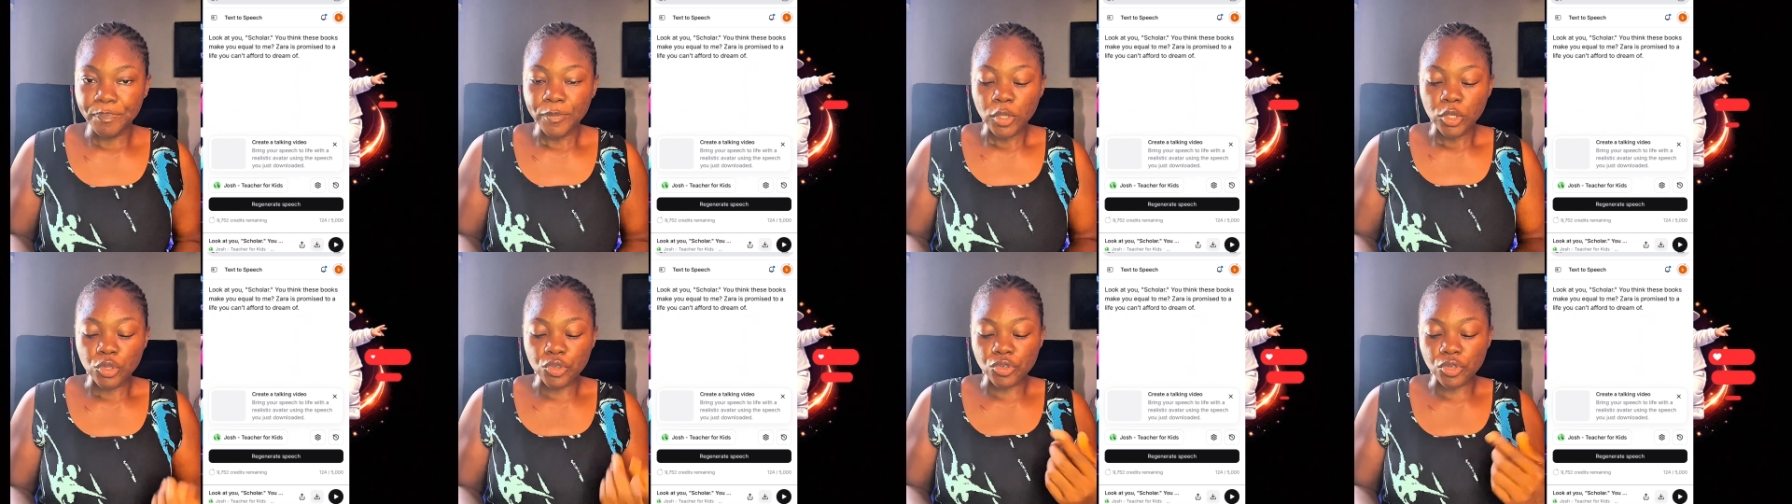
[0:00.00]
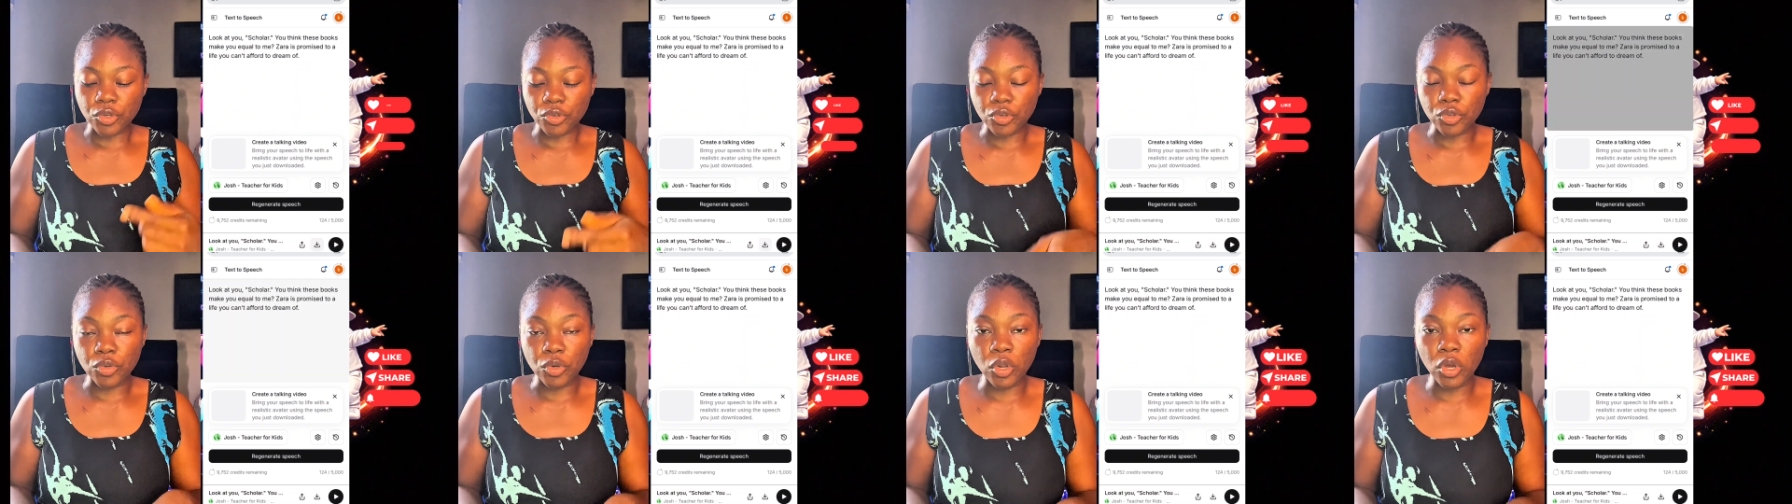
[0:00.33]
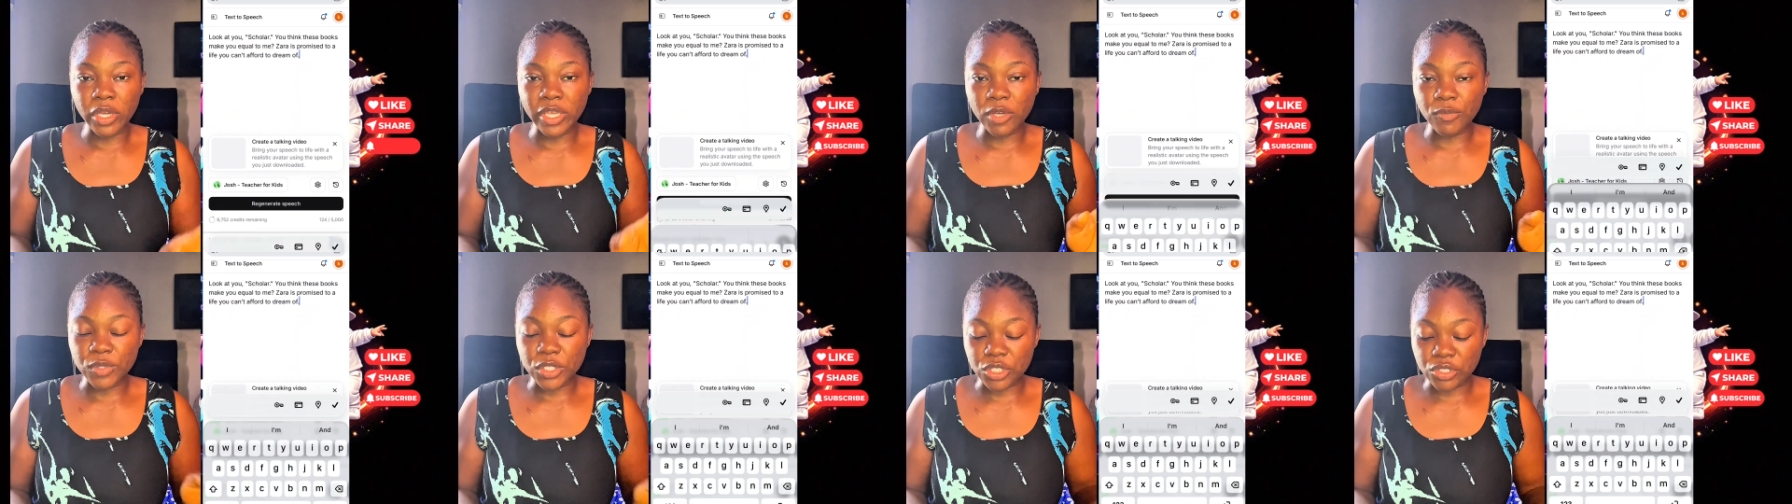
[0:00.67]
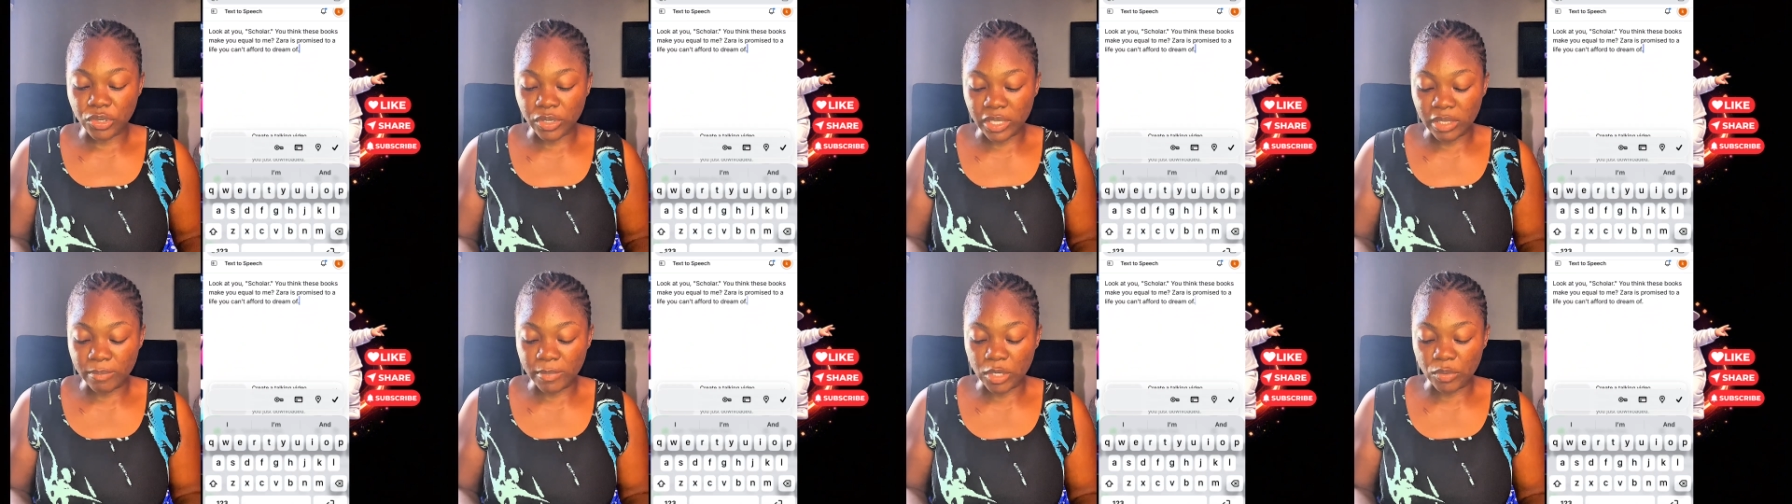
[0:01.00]
So you log in with your
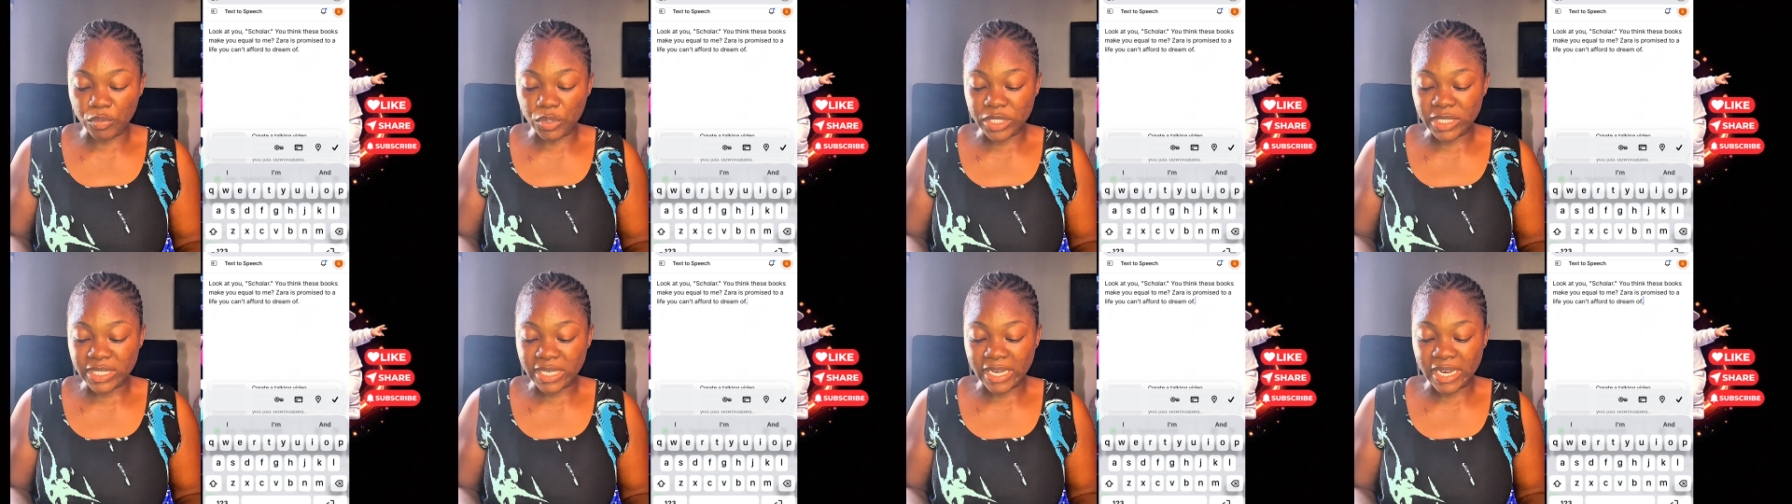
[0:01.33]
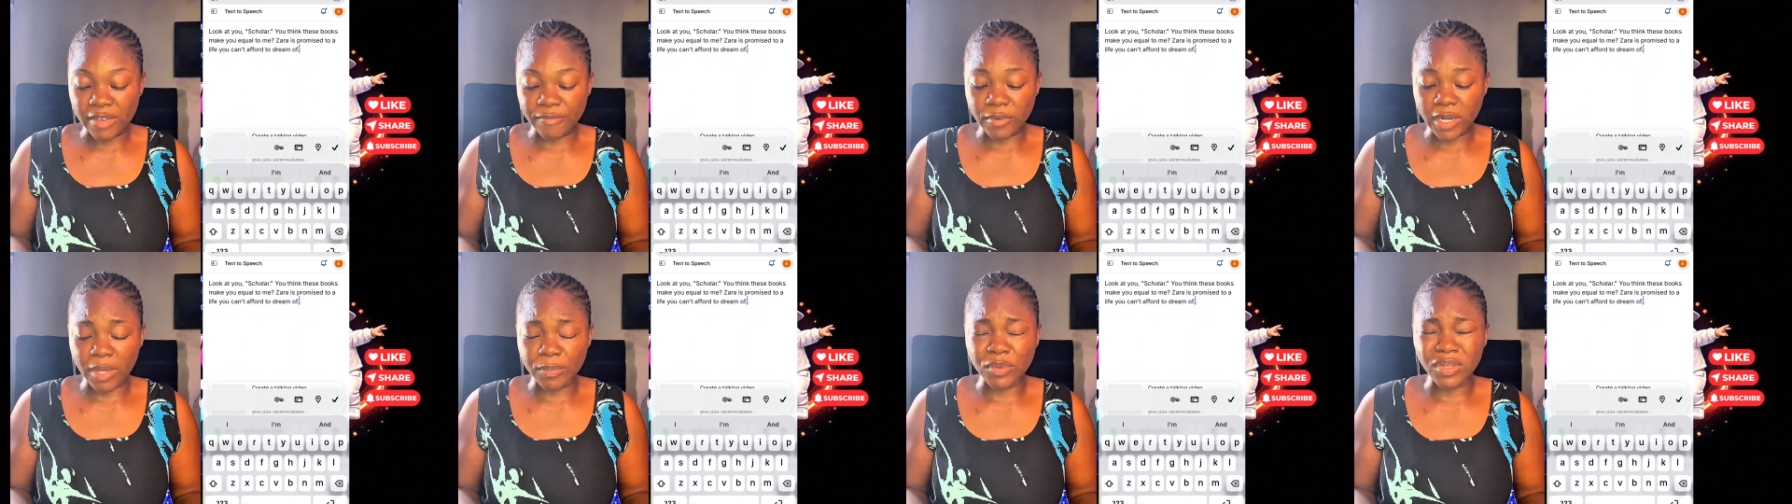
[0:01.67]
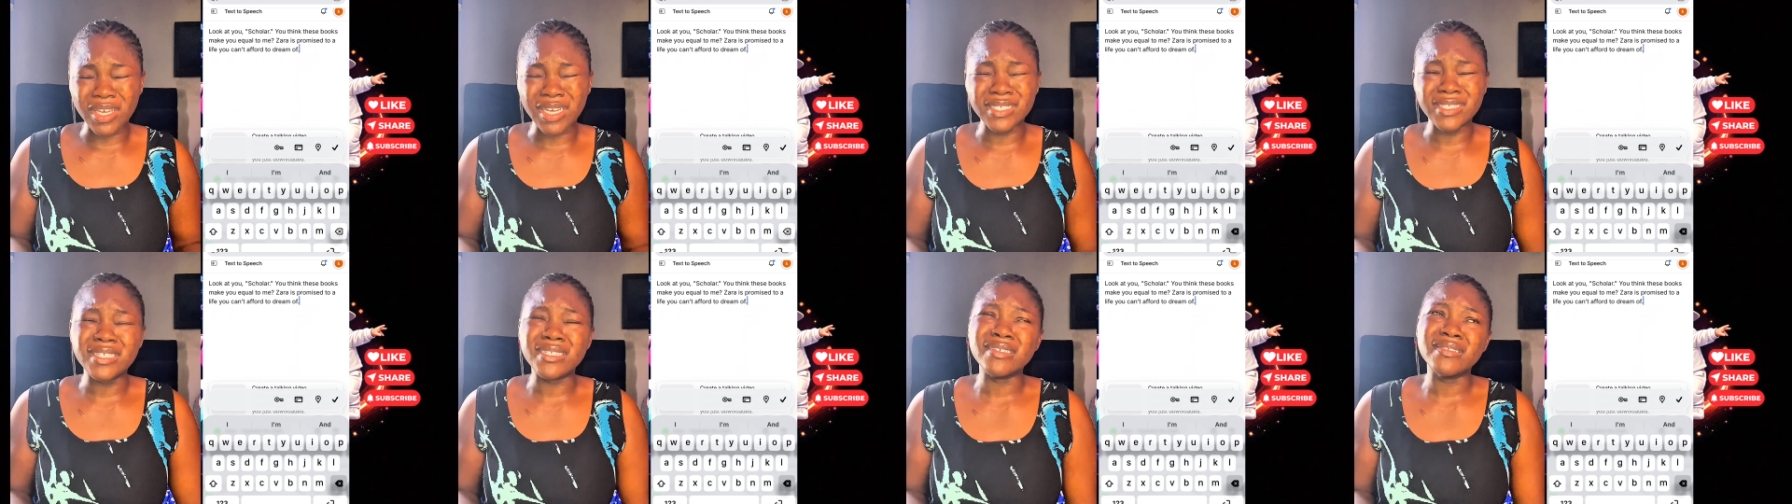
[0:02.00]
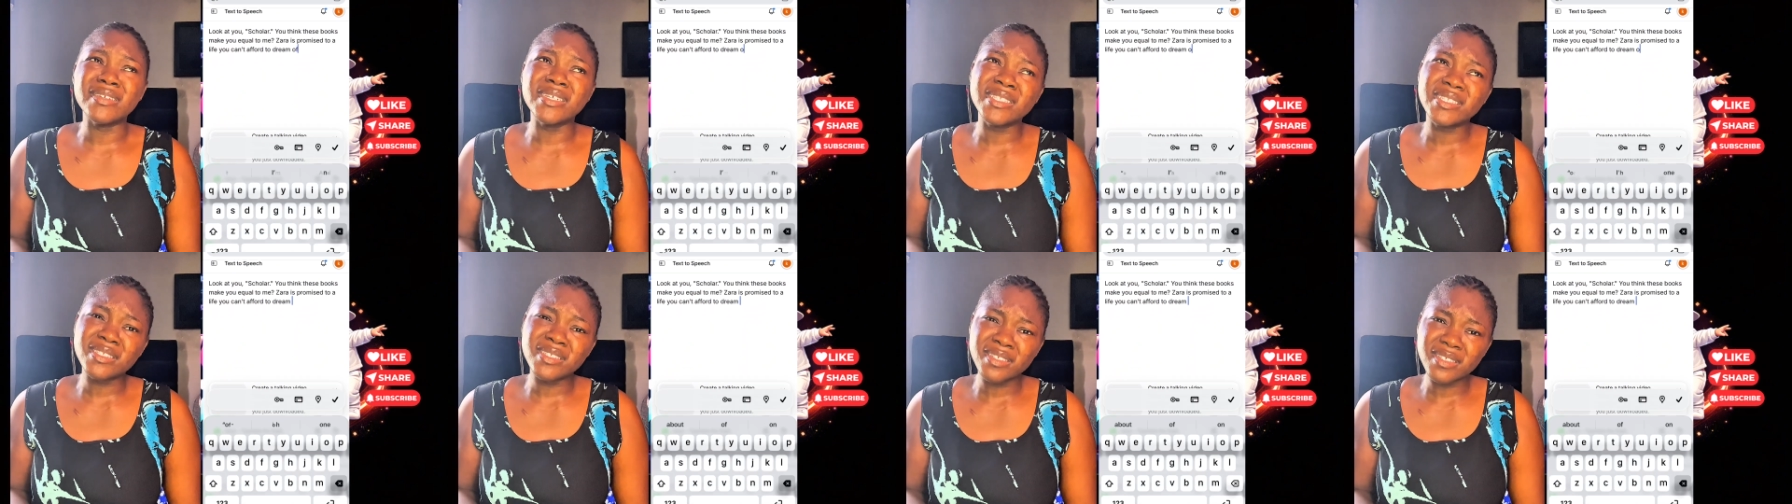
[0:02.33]
email with 11 Lab, you can
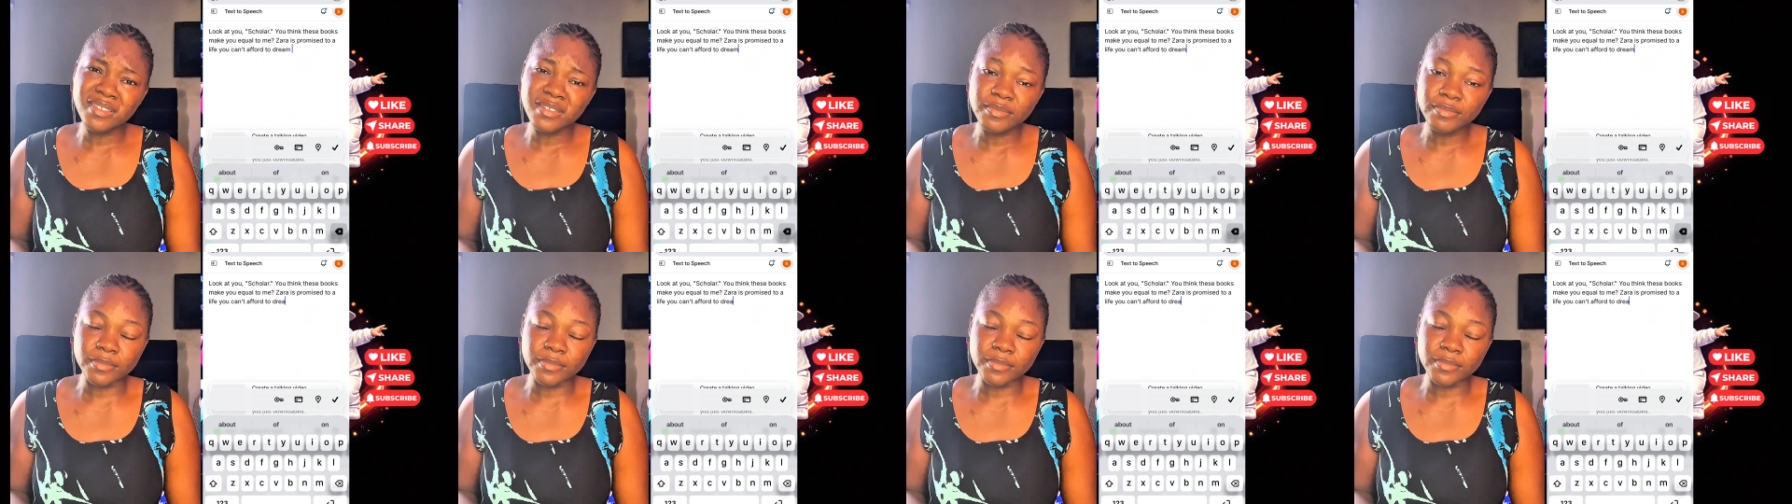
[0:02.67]
generate